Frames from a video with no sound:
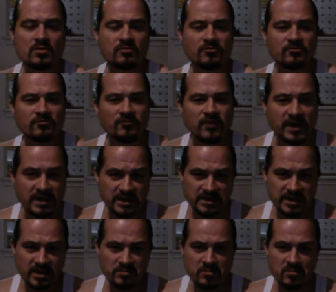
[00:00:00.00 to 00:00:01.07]
fighting
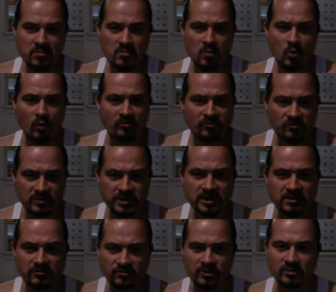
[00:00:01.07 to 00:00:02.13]
them or
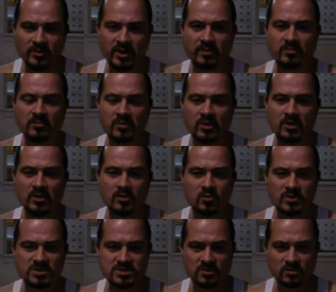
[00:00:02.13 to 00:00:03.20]
fleeing from them
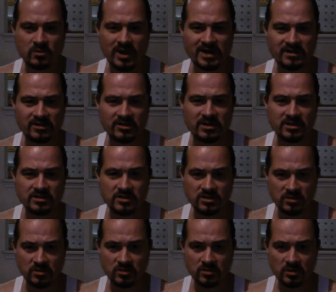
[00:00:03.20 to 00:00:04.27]
was the right thing to
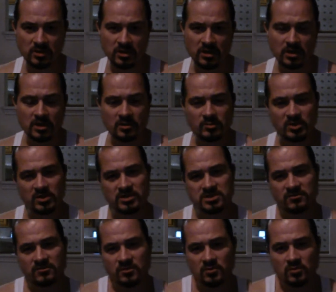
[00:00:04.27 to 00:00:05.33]
do. Because
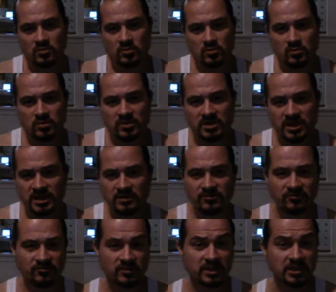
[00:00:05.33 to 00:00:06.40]
if you did
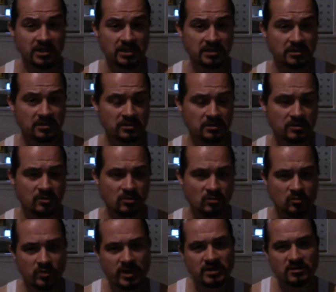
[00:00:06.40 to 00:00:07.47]
flee,
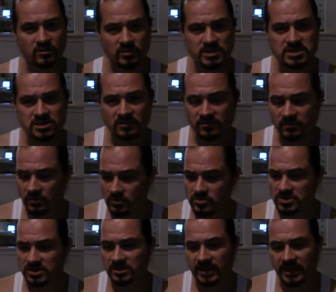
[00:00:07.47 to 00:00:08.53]
you ran the risk of
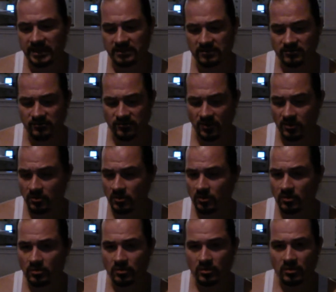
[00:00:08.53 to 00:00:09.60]
losing that
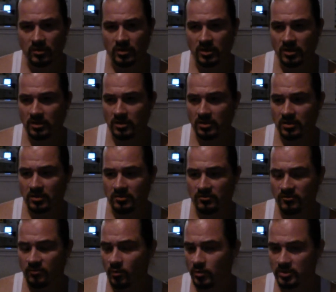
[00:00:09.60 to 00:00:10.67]
fertile
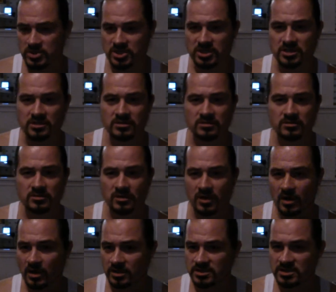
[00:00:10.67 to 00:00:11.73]
foraging,
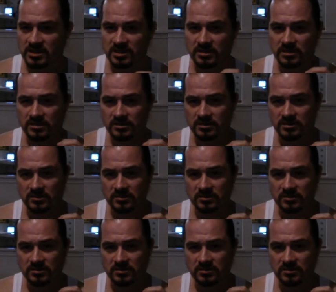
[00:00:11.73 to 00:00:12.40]
hunting